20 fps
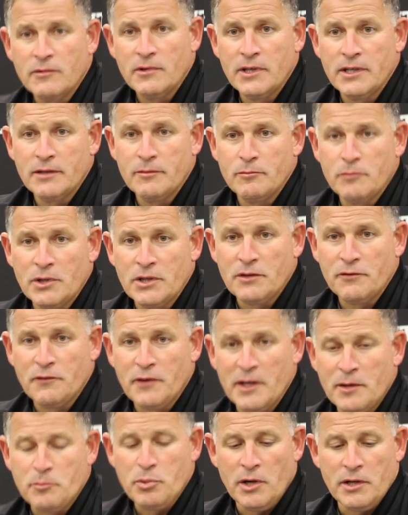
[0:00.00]
right? But the
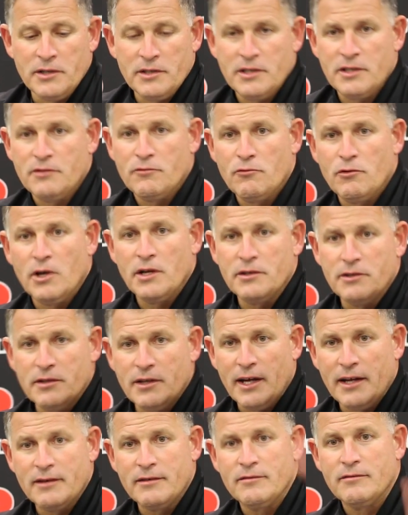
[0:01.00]
fake punt didn't run
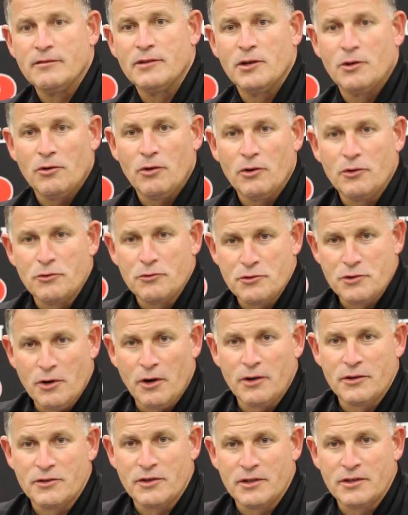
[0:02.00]
that, you know, all those
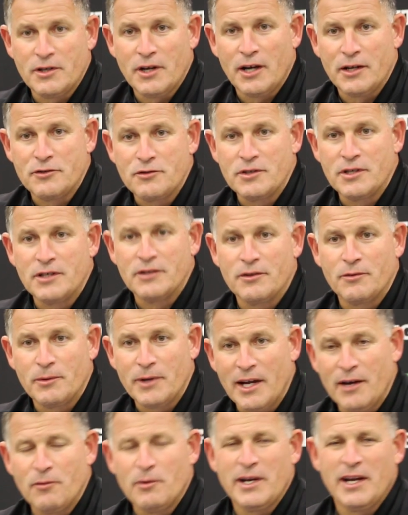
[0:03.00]
yards untouched either.
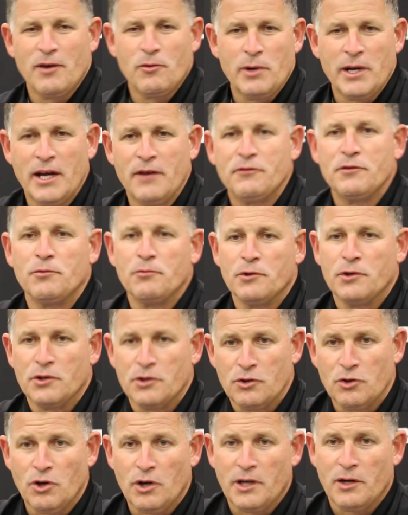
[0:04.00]
We have to really
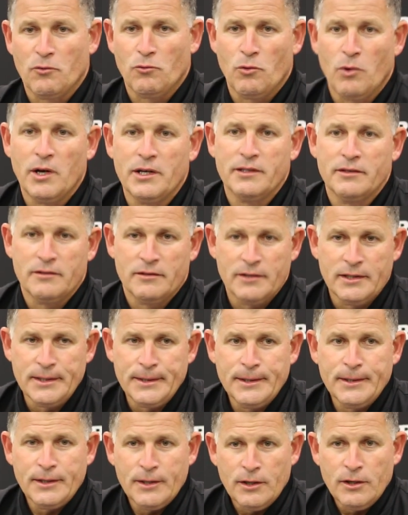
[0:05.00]
look at
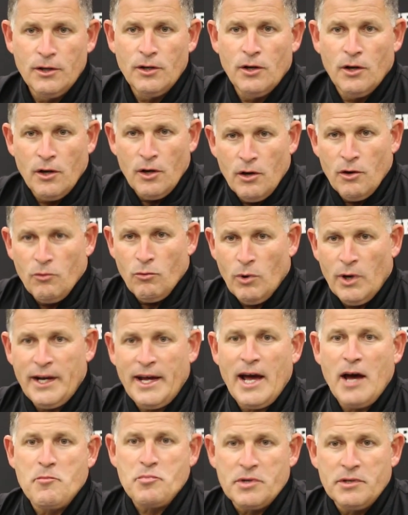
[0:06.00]
what
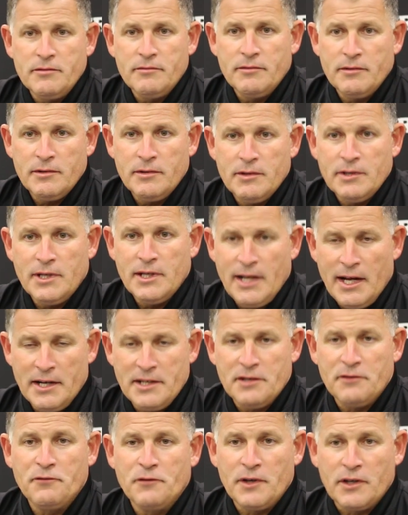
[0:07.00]
happened and how do
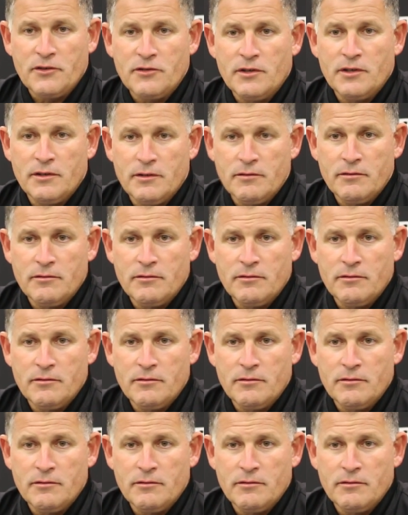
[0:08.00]
you fix it.